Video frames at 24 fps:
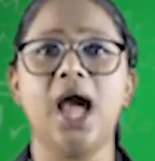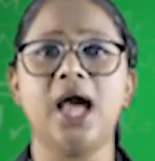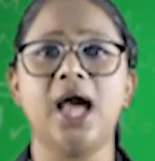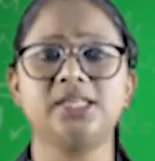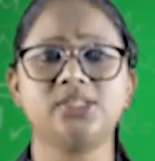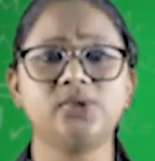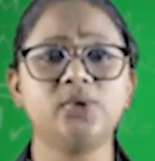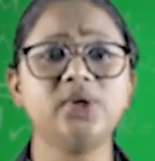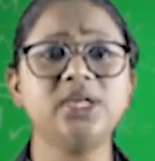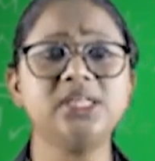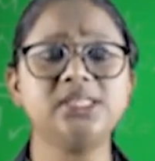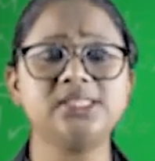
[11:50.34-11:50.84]

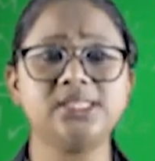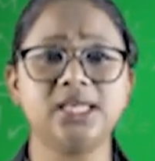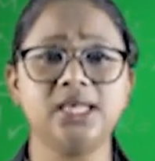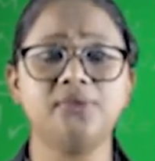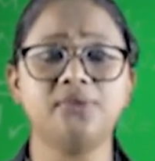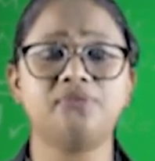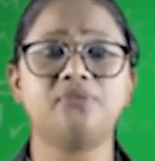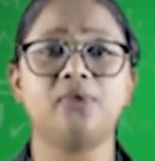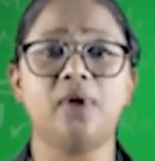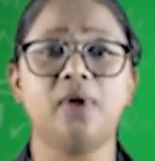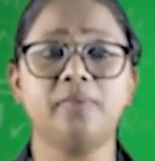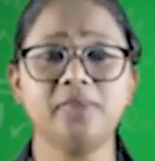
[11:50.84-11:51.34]
As you can
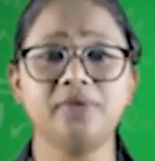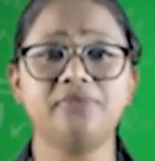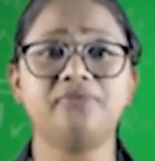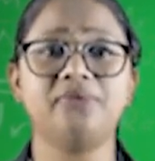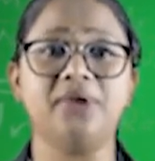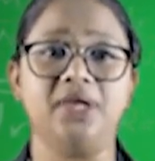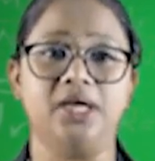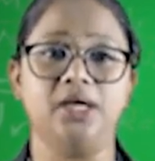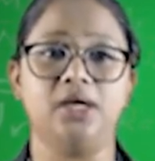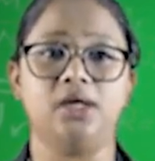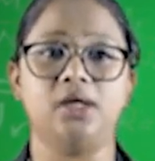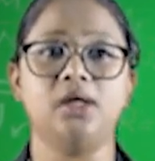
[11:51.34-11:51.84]
see from the
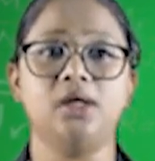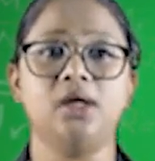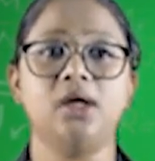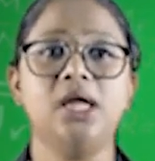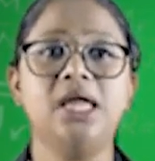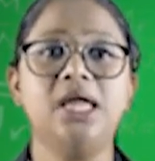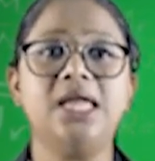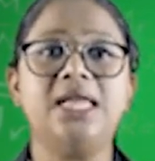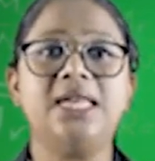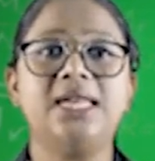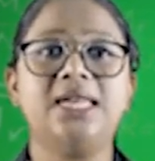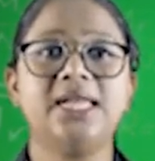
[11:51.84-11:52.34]

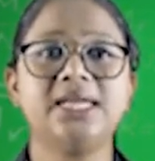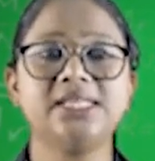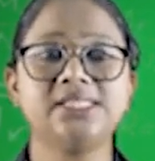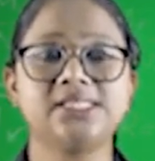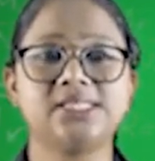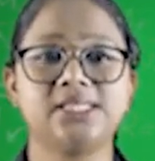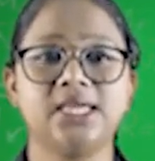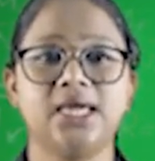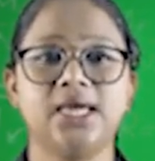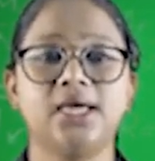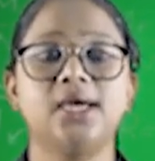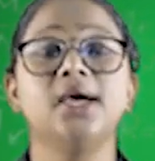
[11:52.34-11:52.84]
figure,
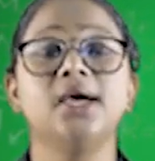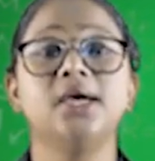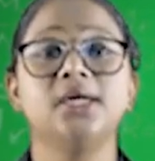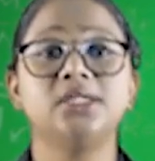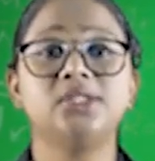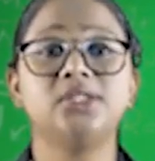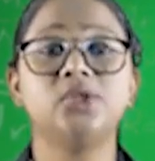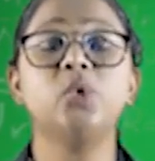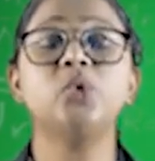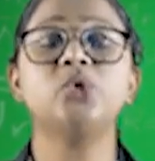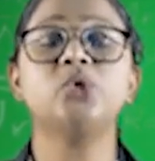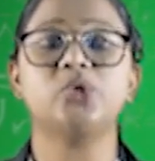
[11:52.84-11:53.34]
let's
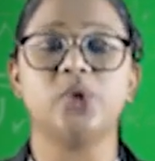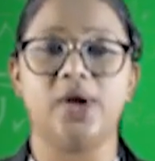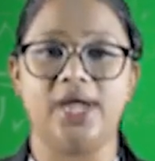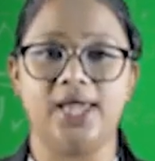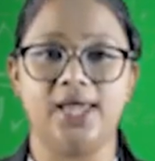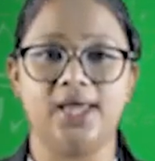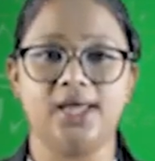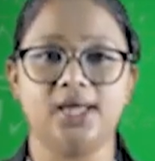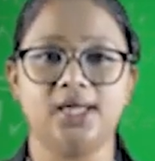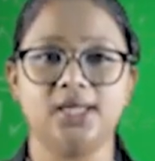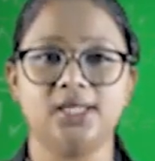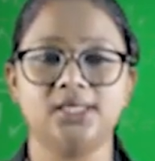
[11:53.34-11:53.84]
take two
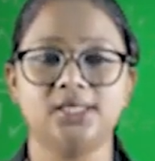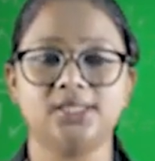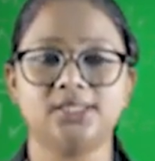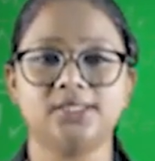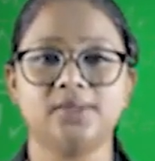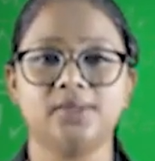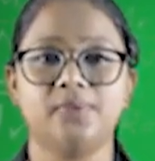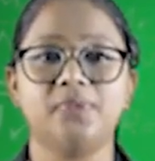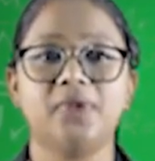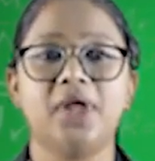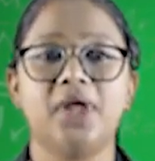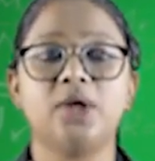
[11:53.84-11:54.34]

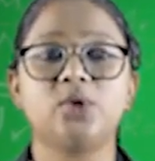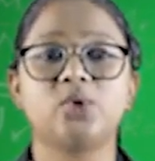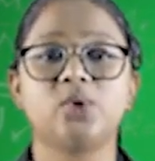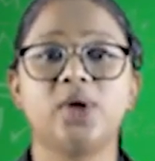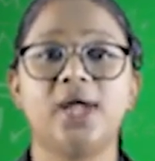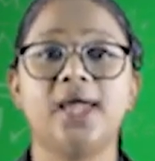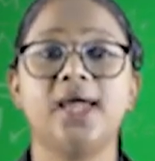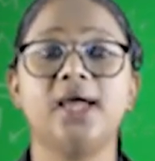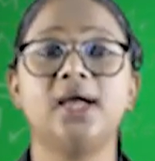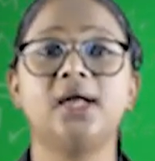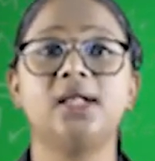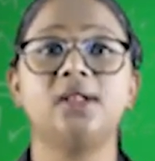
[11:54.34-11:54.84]
triangles,
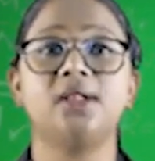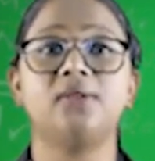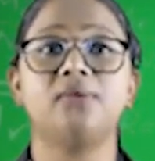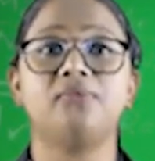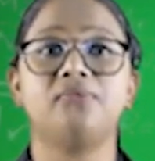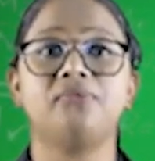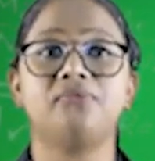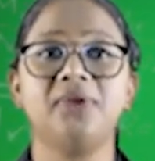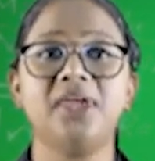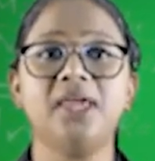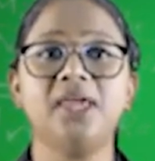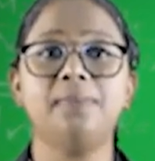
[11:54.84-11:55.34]
triangle
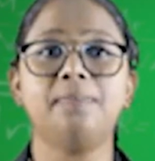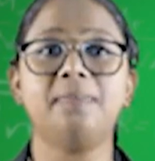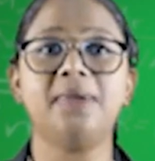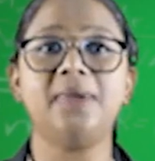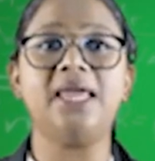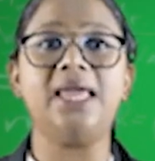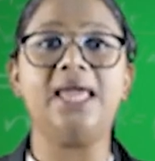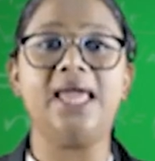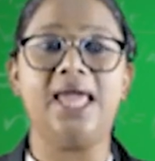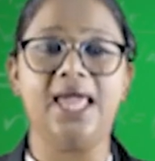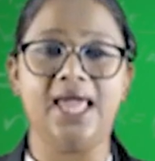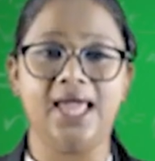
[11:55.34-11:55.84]

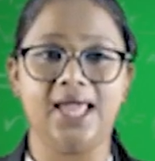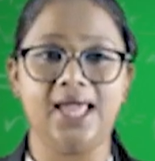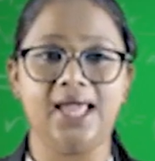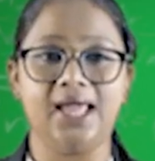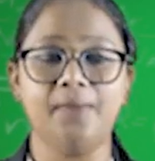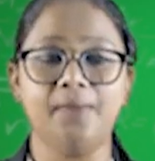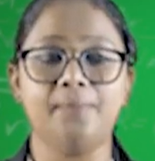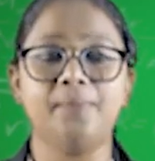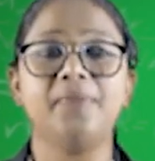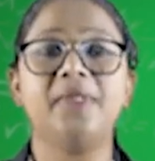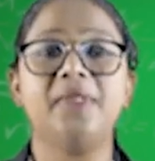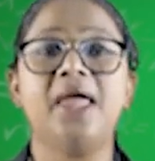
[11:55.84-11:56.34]

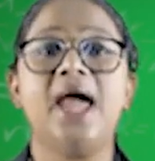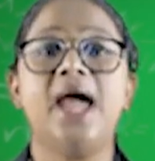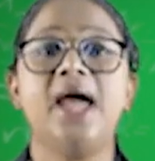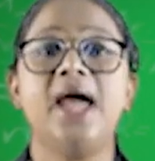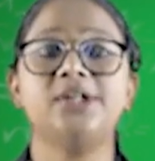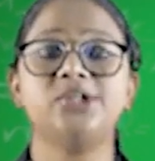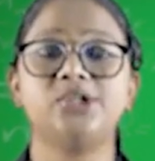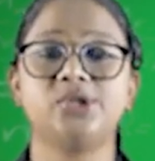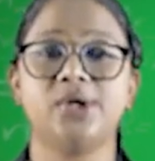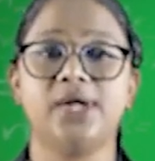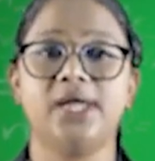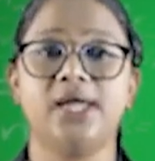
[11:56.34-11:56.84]
VBA
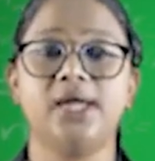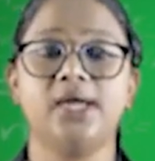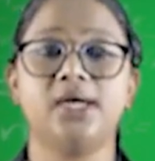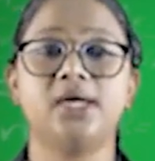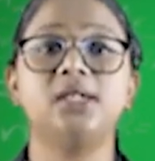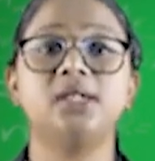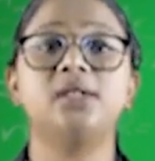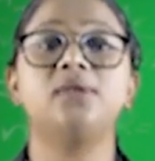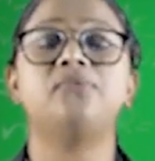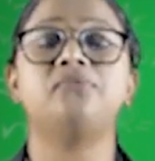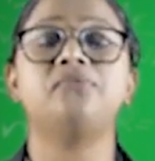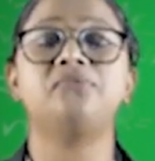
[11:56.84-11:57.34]
and
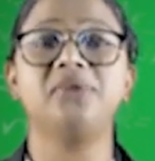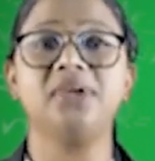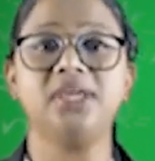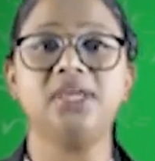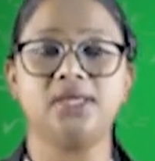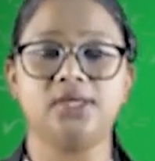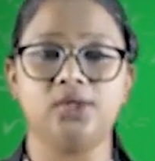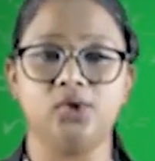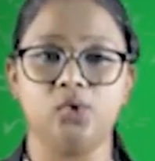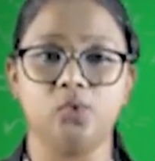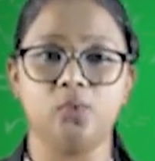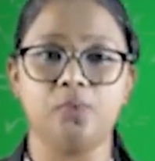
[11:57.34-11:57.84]
triangle
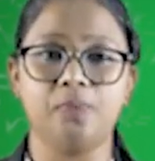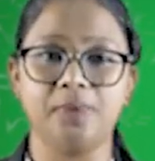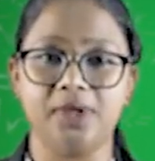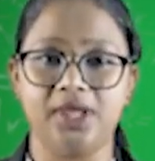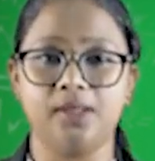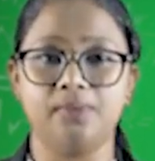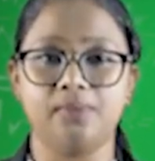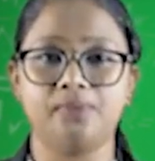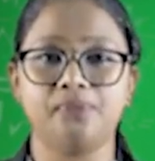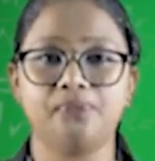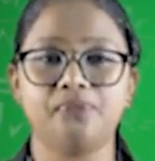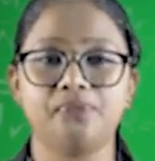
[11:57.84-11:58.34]

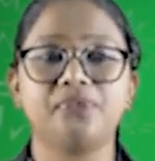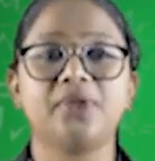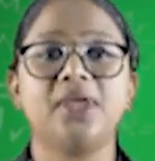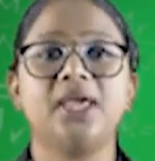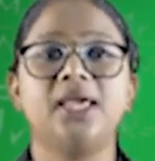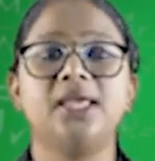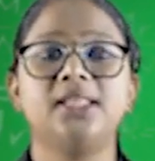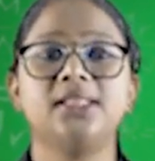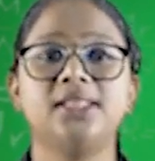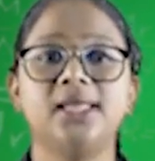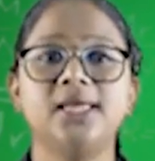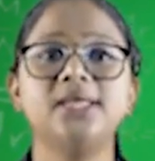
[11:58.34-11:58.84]

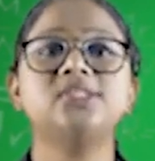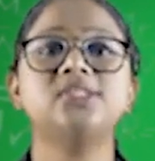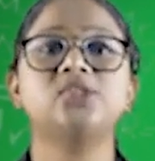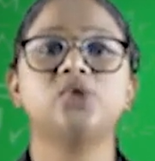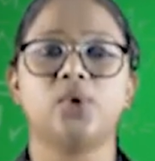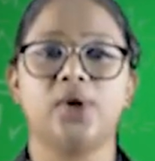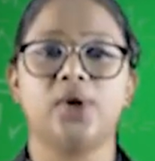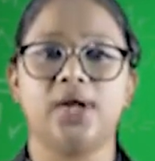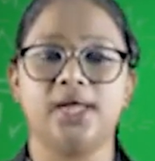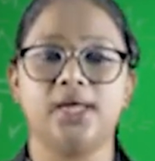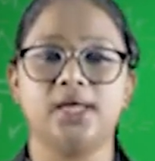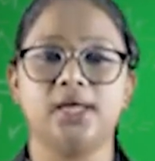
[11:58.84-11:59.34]
VQP. In these
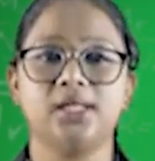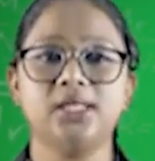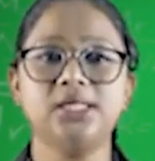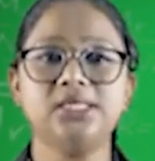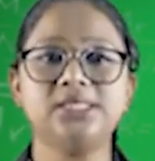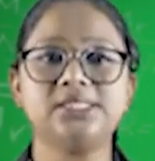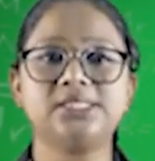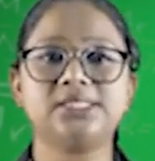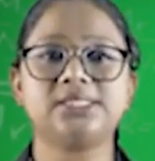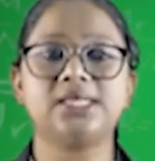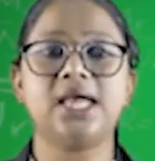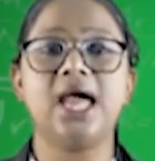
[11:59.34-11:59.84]
triangles,